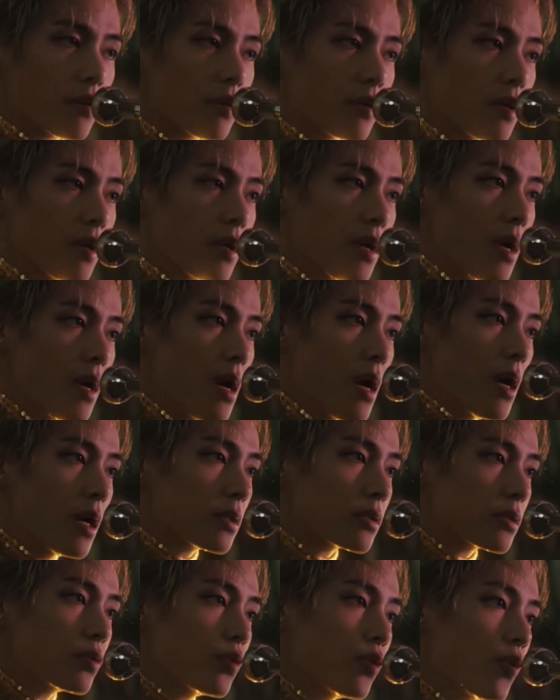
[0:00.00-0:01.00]
I mean, no,
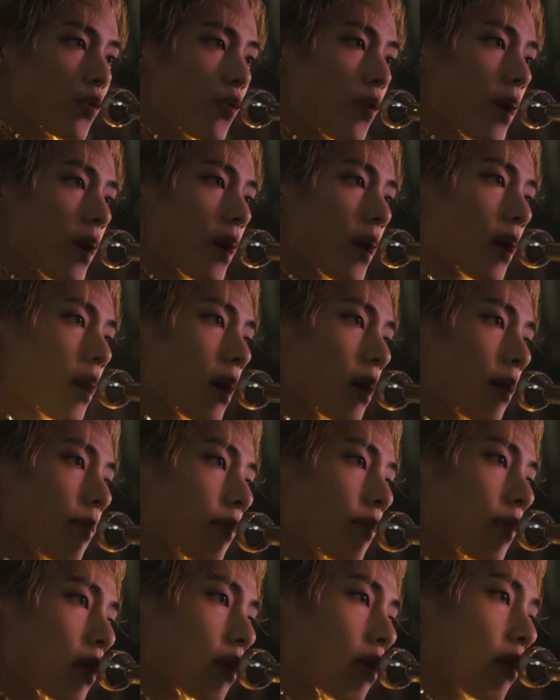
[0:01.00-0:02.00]
it's, I think it's
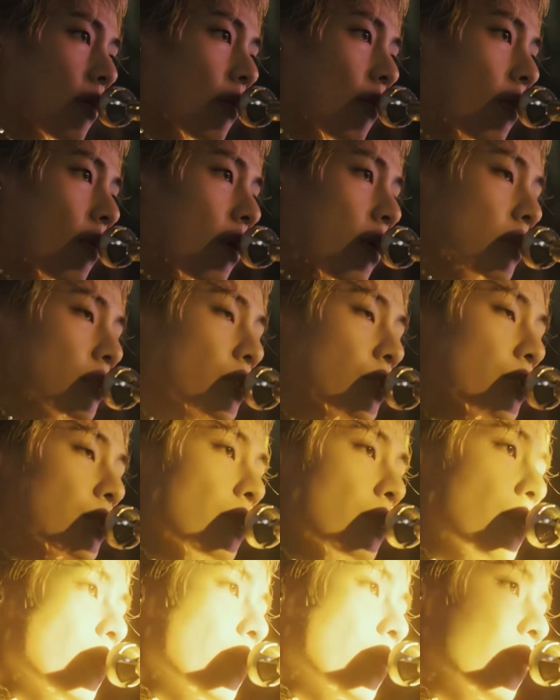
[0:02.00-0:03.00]
five songs with a
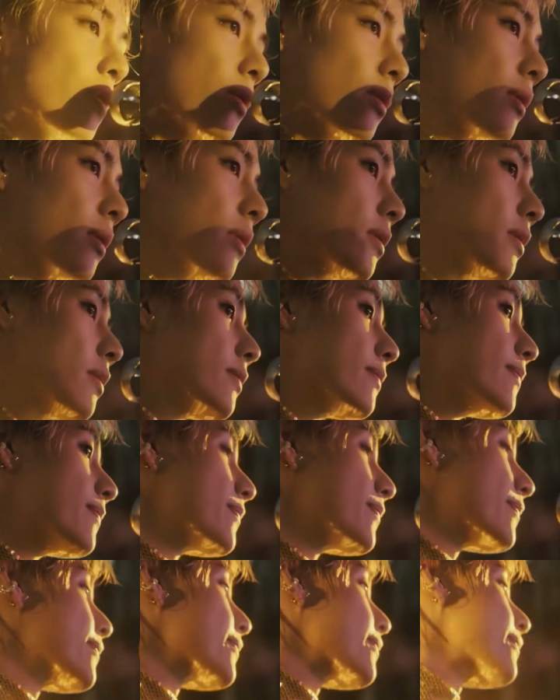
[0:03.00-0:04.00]
bonus track, so six
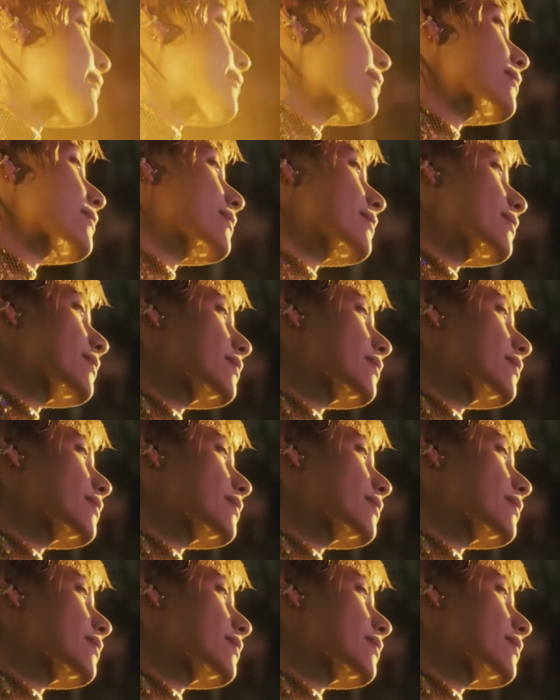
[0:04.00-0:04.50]
songs.